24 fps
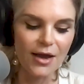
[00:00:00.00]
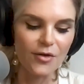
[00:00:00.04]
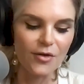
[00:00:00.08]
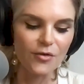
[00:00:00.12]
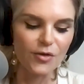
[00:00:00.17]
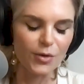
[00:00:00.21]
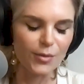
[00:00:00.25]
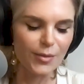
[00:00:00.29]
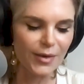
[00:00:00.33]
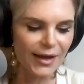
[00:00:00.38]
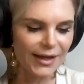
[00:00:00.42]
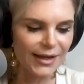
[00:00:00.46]

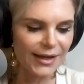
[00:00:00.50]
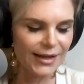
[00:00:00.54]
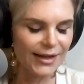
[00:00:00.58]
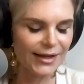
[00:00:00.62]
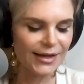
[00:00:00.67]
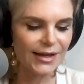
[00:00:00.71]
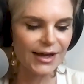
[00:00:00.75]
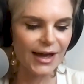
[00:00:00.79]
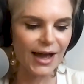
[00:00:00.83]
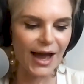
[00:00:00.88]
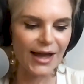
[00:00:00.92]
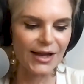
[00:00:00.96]
For me,
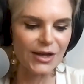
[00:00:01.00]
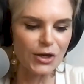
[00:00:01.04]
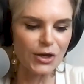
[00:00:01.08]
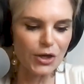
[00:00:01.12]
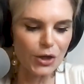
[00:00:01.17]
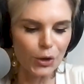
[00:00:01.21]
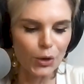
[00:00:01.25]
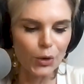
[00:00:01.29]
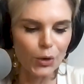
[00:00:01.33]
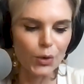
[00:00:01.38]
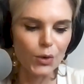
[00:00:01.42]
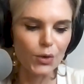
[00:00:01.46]
like, I
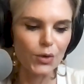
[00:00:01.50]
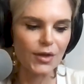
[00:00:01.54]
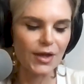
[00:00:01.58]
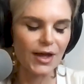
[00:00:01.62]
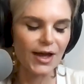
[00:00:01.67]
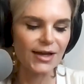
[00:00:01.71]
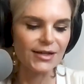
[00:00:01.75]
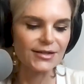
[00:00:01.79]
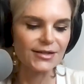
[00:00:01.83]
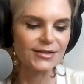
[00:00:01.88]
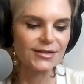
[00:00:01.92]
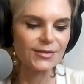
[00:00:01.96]
knew
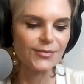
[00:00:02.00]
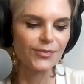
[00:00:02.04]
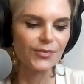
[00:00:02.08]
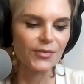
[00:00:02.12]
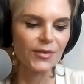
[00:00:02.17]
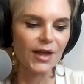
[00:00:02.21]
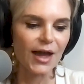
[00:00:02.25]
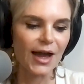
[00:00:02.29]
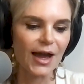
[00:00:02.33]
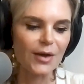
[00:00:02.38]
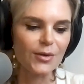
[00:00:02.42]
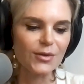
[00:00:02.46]
that
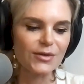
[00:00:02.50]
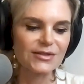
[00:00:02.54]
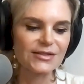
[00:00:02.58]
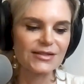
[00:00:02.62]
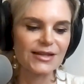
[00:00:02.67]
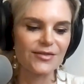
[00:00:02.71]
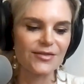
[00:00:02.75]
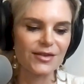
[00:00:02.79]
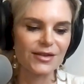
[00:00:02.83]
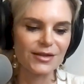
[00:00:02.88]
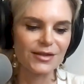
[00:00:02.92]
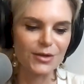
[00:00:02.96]
I was
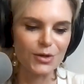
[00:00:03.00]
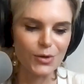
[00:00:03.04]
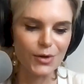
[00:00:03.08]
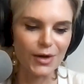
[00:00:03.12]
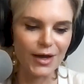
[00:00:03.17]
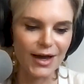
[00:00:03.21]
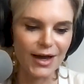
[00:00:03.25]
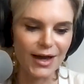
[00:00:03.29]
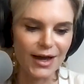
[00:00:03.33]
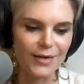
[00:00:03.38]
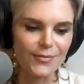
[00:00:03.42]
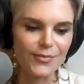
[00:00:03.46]
given
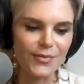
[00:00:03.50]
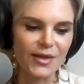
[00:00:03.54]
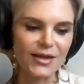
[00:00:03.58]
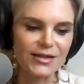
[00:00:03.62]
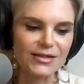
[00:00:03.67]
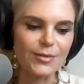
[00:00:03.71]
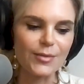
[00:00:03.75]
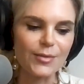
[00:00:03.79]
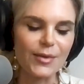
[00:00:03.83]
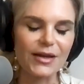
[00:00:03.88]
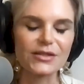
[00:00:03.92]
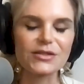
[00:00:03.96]
Luca and
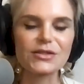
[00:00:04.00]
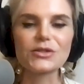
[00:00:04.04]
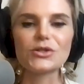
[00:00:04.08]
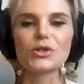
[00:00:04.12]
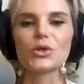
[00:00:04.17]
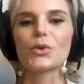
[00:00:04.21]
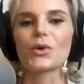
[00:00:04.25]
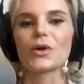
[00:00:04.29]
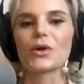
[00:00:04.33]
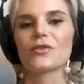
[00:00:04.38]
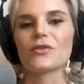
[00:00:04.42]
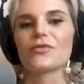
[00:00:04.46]
to be a
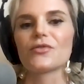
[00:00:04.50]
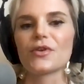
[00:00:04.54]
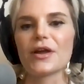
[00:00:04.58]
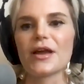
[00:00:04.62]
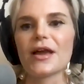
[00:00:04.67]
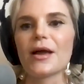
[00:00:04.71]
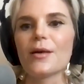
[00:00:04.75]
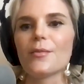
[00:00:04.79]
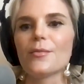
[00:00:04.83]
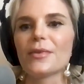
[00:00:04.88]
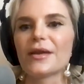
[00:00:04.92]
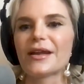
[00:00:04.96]
steward for
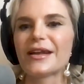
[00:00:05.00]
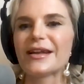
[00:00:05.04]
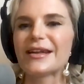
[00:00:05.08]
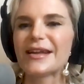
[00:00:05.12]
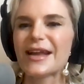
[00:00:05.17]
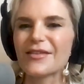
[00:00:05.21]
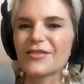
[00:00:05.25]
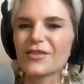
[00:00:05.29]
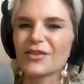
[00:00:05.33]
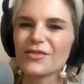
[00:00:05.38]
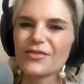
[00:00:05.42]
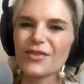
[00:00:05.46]
him, but he
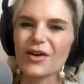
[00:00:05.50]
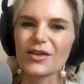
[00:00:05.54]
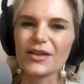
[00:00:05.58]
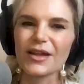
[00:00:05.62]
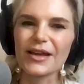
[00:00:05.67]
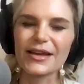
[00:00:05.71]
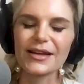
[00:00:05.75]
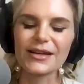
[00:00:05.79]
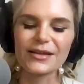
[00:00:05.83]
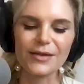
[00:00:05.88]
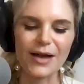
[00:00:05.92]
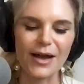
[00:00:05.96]
never felt
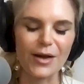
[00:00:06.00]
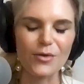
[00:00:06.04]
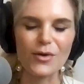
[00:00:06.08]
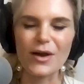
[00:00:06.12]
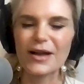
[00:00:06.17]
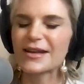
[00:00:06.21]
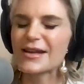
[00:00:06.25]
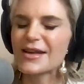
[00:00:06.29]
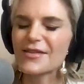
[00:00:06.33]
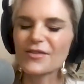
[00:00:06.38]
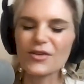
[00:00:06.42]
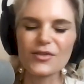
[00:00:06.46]
like I
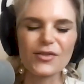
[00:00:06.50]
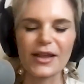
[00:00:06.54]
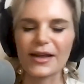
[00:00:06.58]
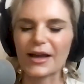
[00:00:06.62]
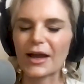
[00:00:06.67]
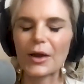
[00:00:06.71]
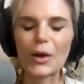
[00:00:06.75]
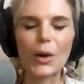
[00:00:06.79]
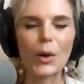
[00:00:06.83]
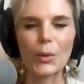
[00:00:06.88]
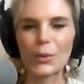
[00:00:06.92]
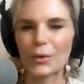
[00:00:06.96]
never felt like
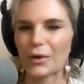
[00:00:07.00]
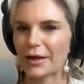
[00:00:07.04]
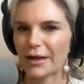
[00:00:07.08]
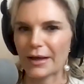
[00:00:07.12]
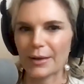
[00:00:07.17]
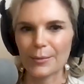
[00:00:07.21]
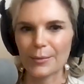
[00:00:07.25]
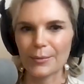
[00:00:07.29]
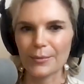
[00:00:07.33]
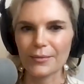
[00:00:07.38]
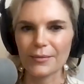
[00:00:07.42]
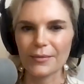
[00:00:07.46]
I owned
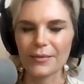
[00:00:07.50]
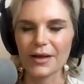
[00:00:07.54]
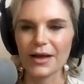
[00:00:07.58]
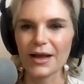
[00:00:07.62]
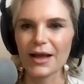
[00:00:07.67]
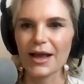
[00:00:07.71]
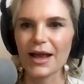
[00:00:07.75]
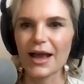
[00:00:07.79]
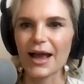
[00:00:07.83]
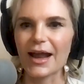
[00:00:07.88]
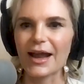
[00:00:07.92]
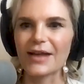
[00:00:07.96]
him.
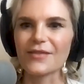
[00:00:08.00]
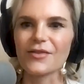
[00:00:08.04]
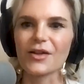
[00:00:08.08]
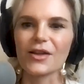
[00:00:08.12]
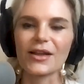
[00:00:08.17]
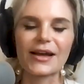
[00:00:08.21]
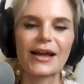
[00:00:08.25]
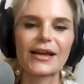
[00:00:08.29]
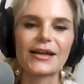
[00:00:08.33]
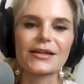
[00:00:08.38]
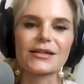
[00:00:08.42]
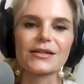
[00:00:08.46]
And I felt
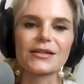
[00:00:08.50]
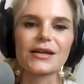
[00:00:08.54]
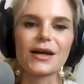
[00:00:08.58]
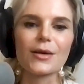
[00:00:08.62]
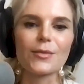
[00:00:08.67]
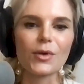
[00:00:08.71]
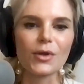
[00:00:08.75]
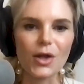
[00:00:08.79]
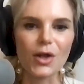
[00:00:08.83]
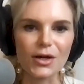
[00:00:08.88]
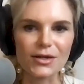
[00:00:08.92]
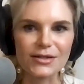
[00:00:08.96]
like I could
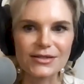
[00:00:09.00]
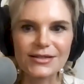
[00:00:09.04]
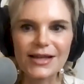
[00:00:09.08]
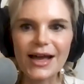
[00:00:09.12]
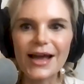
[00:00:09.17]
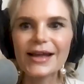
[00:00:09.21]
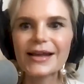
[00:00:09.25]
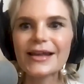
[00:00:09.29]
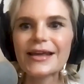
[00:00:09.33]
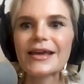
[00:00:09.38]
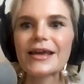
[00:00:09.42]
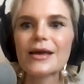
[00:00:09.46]
come
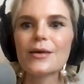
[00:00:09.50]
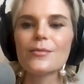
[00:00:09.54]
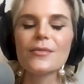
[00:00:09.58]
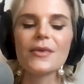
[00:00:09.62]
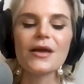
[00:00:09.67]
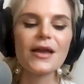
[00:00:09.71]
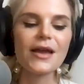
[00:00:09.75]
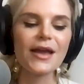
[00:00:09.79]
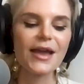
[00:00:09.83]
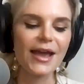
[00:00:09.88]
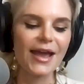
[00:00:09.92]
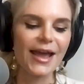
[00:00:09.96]
alongside him,
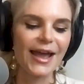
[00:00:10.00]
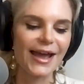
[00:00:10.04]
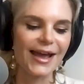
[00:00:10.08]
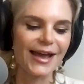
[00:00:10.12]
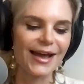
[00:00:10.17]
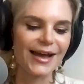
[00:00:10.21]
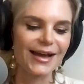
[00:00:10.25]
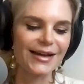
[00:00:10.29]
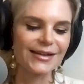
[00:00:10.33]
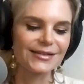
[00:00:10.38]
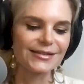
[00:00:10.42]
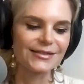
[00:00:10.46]

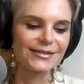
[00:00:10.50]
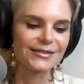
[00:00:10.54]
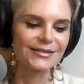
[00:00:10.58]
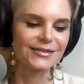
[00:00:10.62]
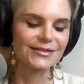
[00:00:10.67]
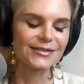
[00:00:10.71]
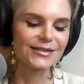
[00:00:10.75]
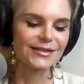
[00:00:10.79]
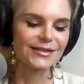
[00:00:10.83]
and